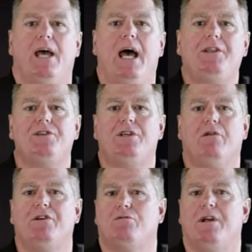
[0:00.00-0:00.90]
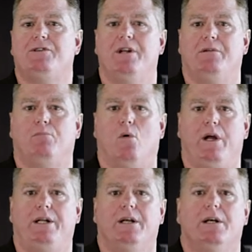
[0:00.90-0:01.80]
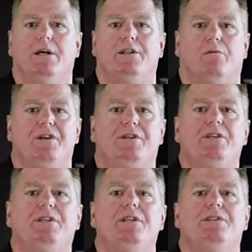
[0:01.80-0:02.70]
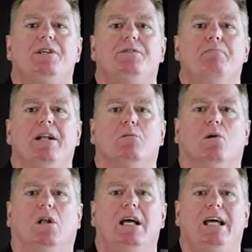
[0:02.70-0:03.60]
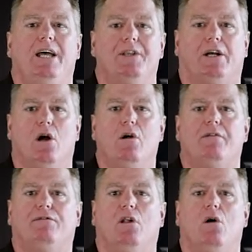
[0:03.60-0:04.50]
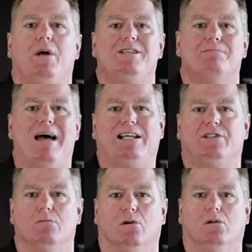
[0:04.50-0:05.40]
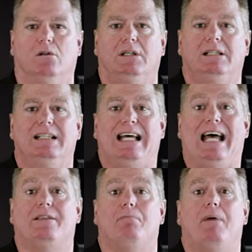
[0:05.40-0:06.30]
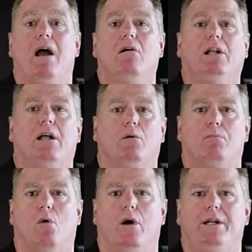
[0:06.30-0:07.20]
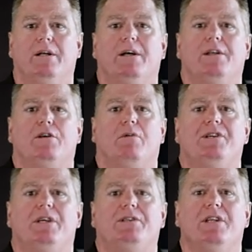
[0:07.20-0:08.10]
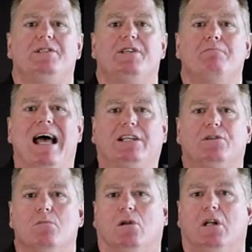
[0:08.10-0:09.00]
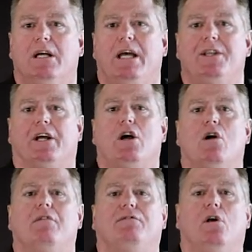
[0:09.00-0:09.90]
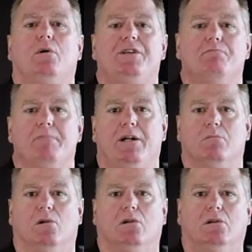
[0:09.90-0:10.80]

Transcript: At the series resonant point, the resistance is minimal and the current flow is maximal. At the parallel point, the resistance is maximal and the current flow is minimal.